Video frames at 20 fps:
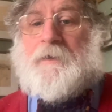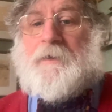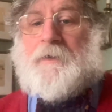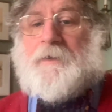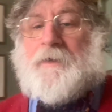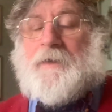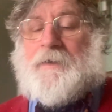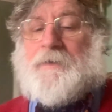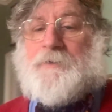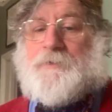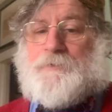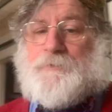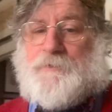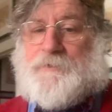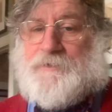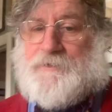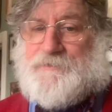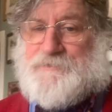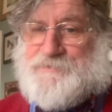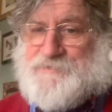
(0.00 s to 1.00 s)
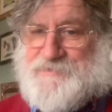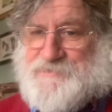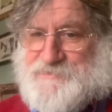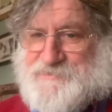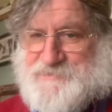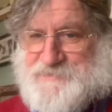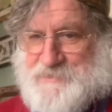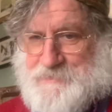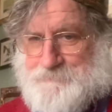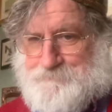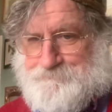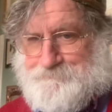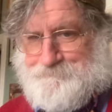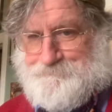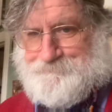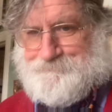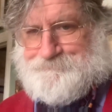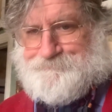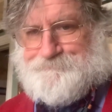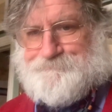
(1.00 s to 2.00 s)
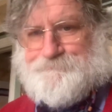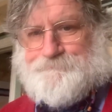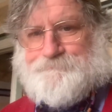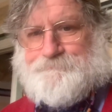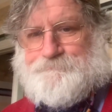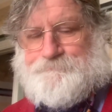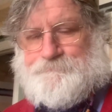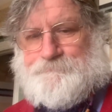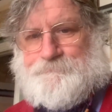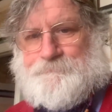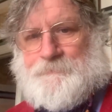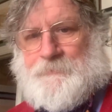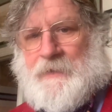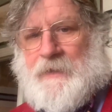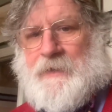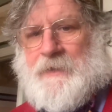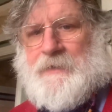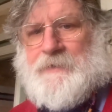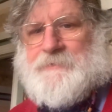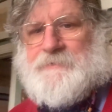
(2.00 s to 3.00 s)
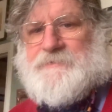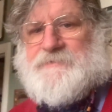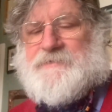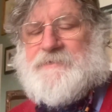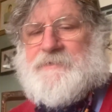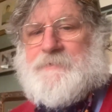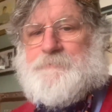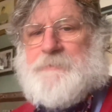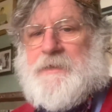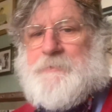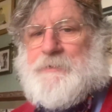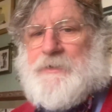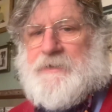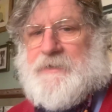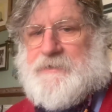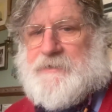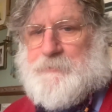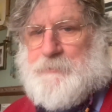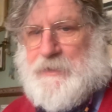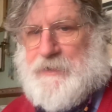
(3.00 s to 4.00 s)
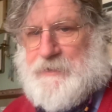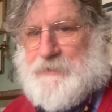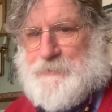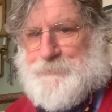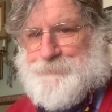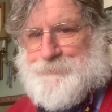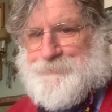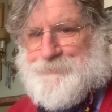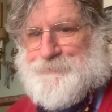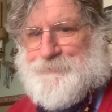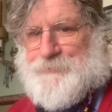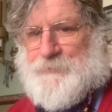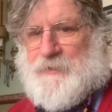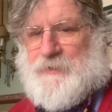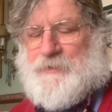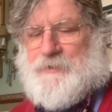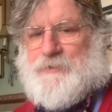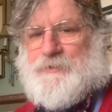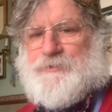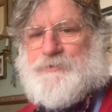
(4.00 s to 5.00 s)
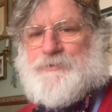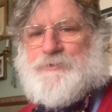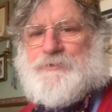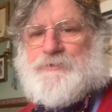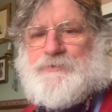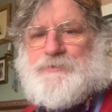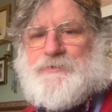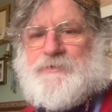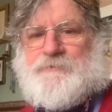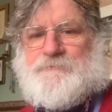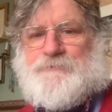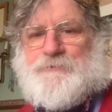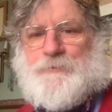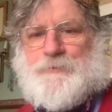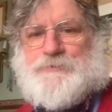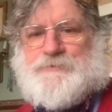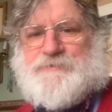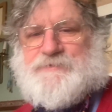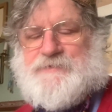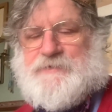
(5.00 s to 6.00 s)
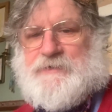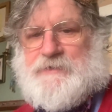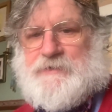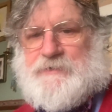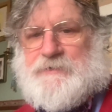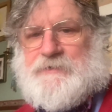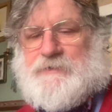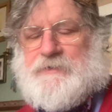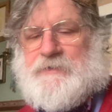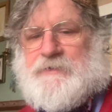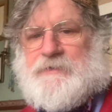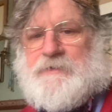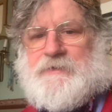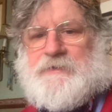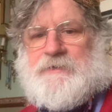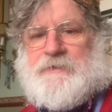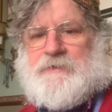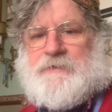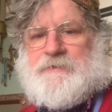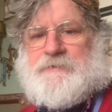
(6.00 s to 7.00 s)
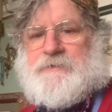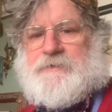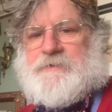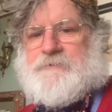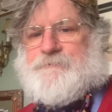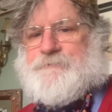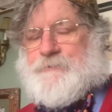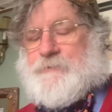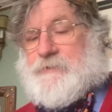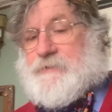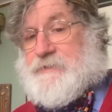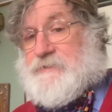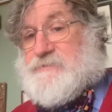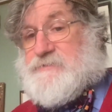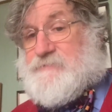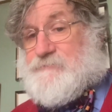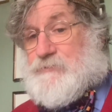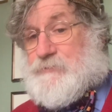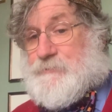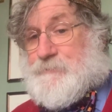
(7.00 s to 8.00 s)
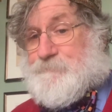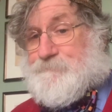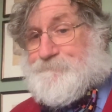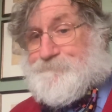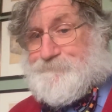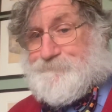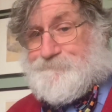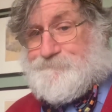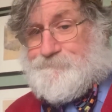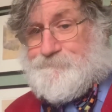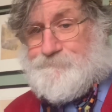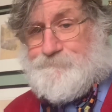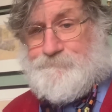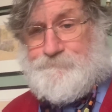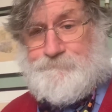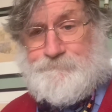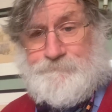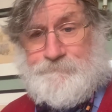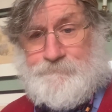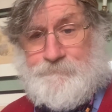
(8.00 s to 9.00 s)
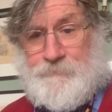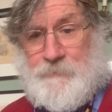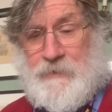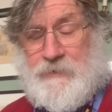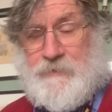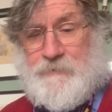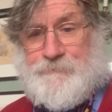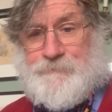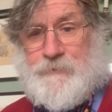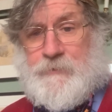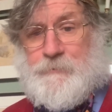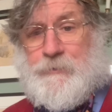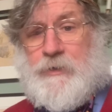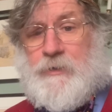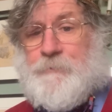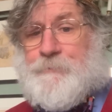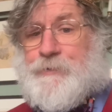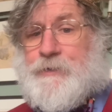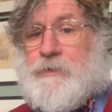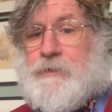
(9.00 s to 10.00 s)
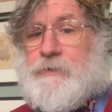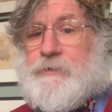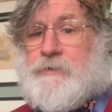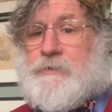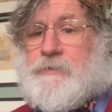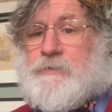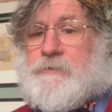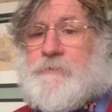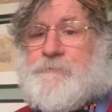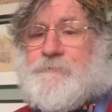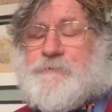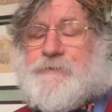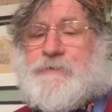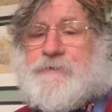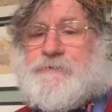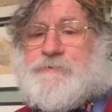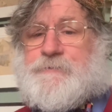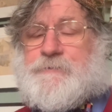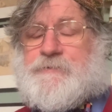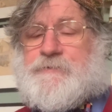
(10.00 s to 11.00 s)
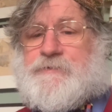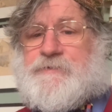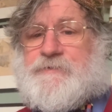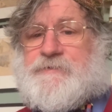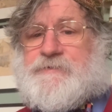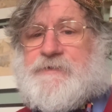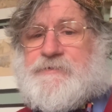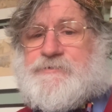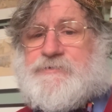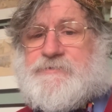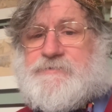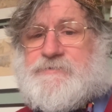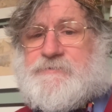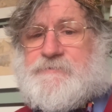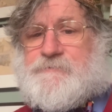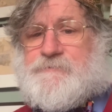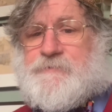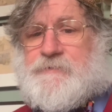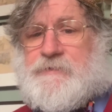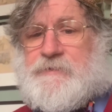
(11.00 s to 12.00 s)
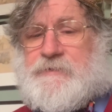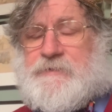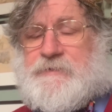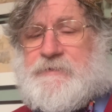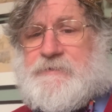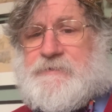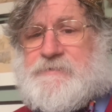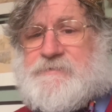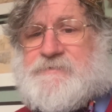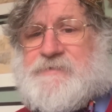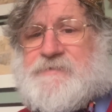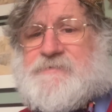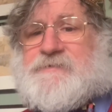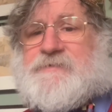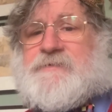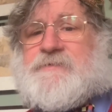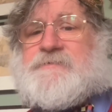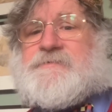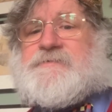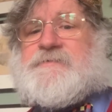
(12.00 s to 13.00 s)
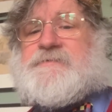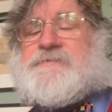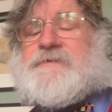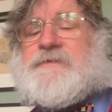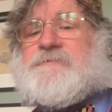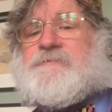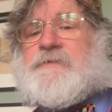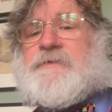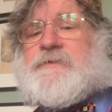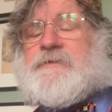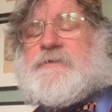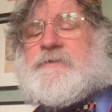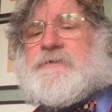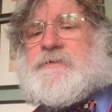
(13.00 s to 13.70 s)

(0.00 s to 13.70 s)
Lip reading: Hello, this is Tim. And maybe like me, you're looking forward to seeing the full interview from opera of the Duke and Duchess of Sussex this evening.